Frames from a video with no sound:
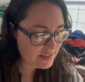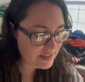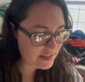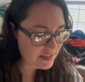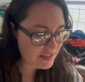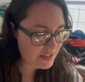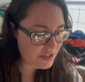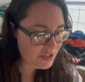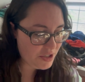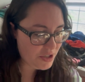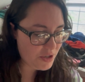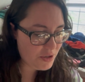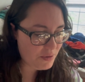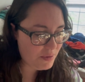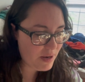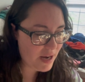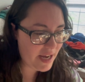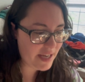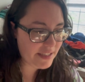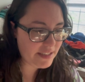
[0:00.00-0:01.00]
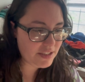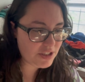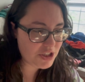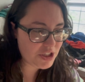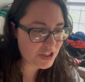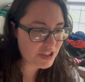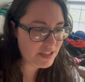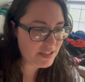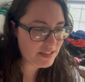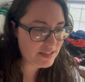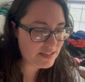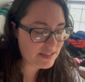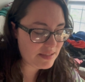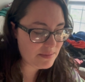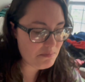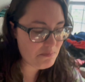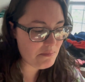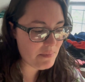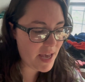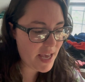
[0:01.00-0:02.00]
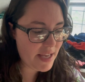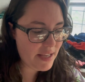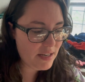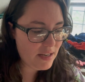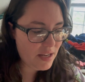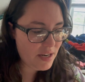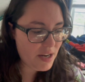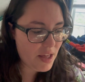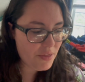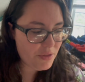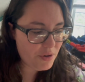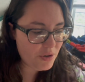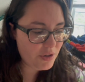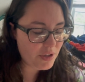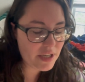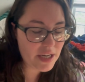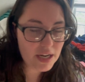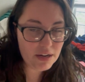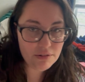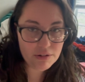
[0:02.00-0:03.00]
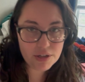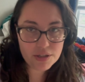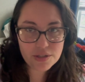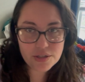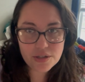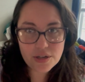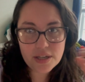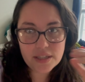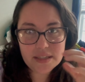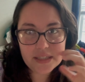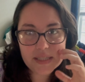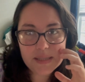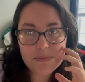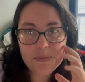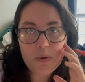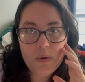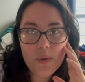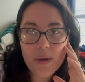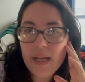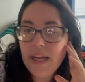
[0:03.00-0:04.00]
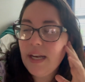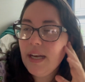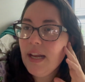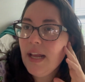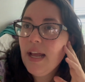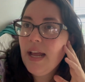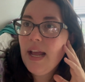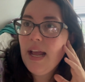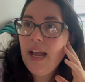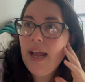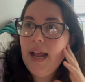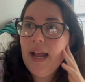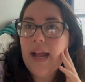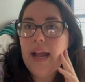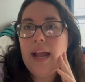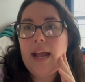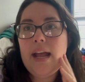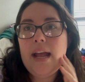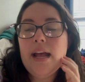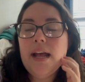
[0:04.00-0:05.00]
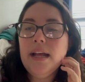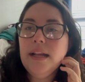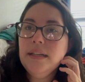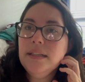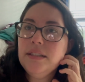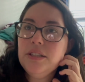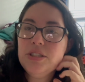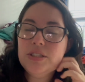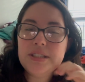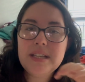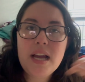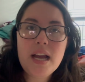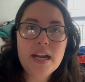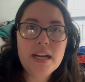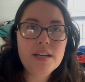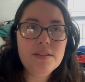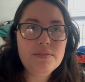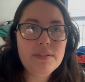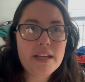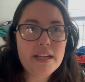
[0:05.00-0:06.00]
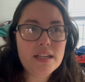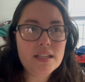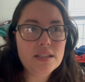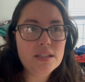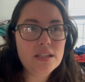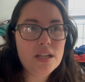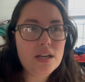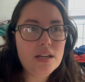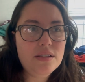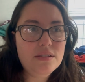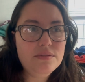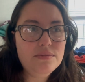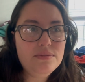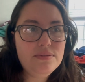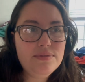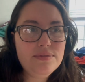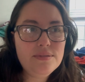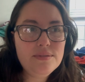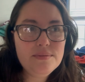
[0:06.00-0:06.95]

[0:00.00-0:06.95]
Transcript: You know, she's met another character at this point, and there's kind of like a love